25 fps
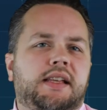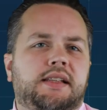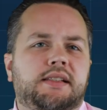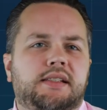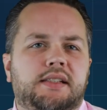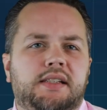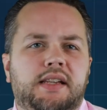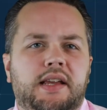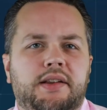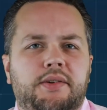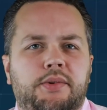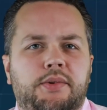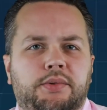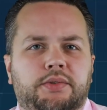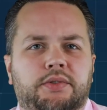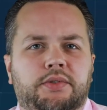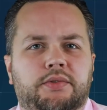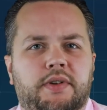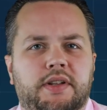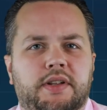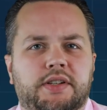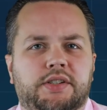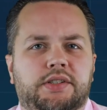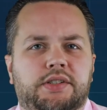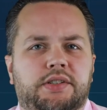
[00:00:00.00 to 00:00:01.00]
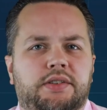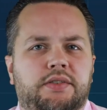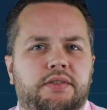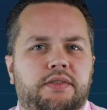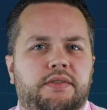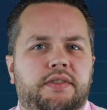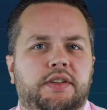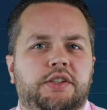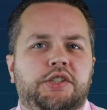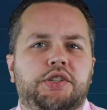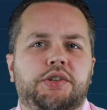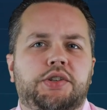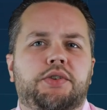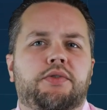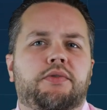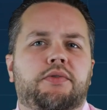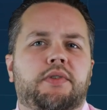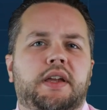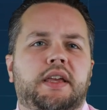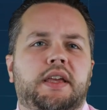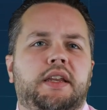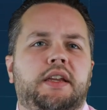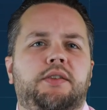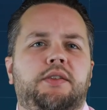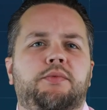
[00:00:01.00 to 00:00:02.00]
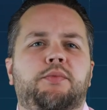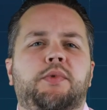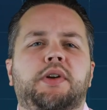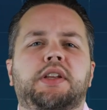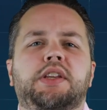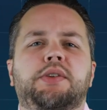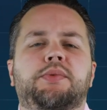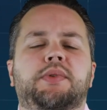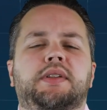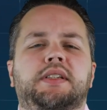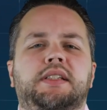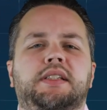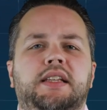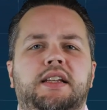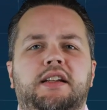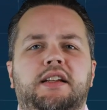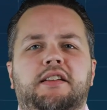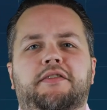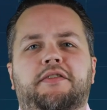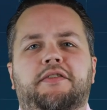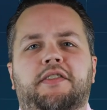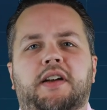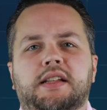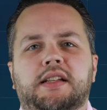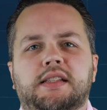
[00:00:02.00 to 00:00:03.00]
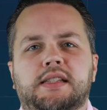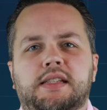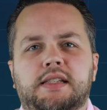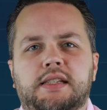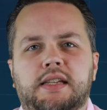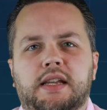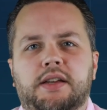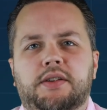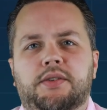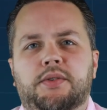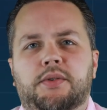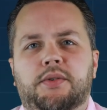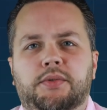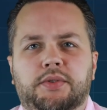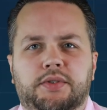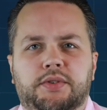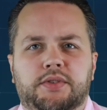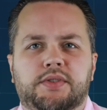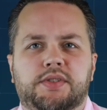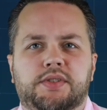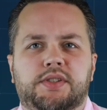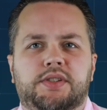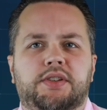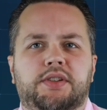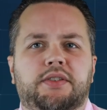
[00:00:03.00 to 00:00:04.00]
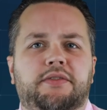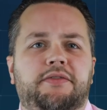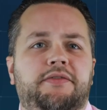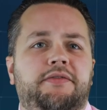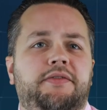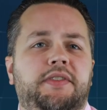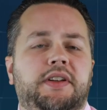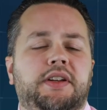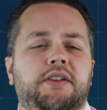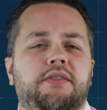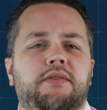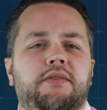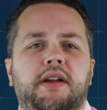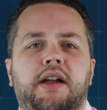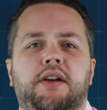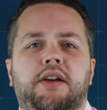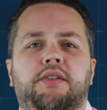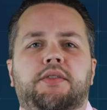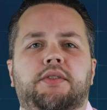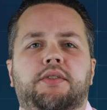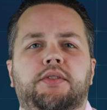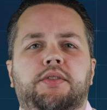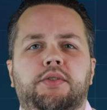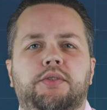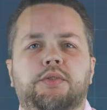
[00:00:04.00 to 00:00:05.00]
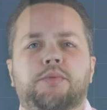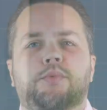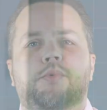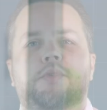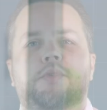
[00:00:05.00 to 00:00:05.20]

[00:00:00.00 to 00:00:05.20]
that stakeholder register that you created when you identified stakeholders to figure out who